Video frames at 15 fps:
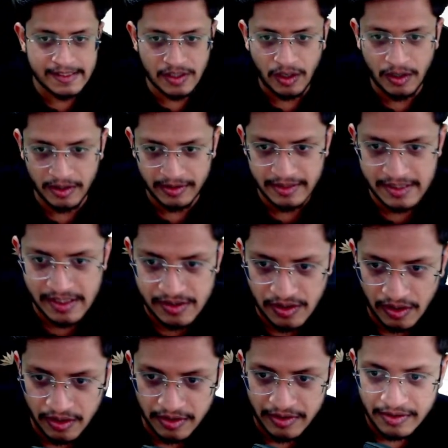wrong. This is
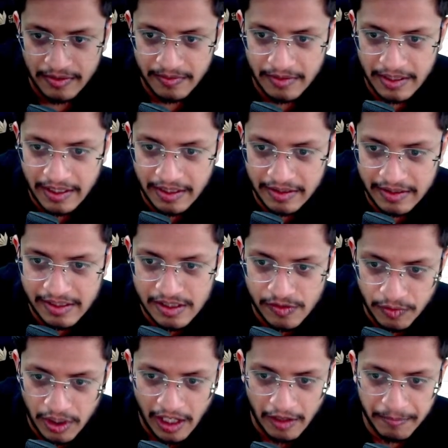wrong. This
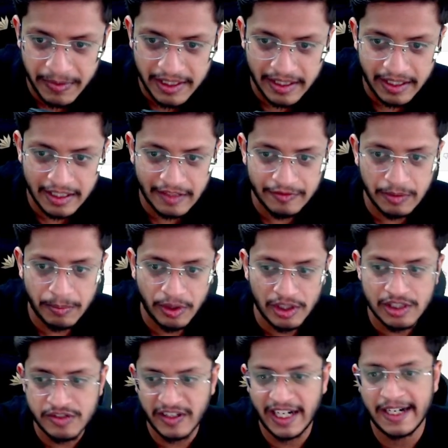would have been correct if the
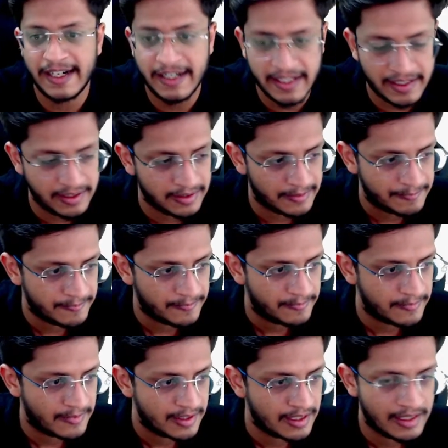balls were identical.
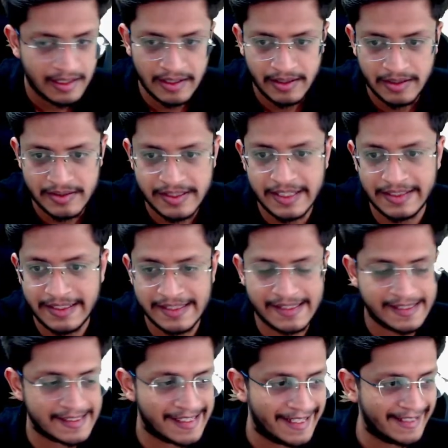See, this
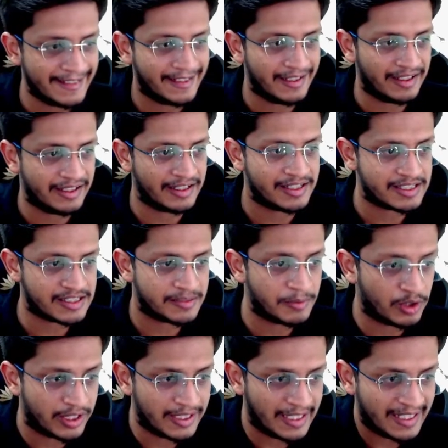is like
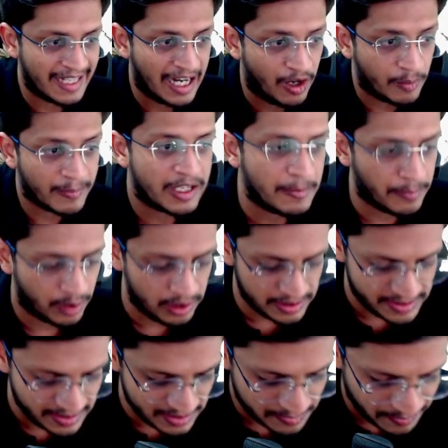distributing like how many balls
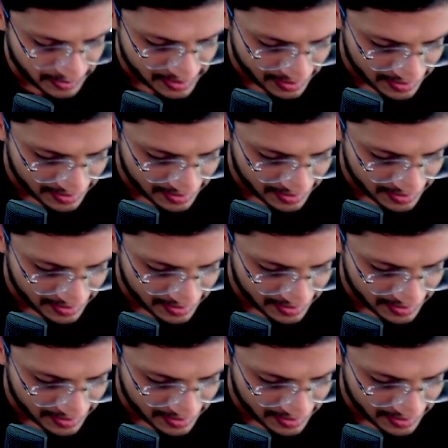each person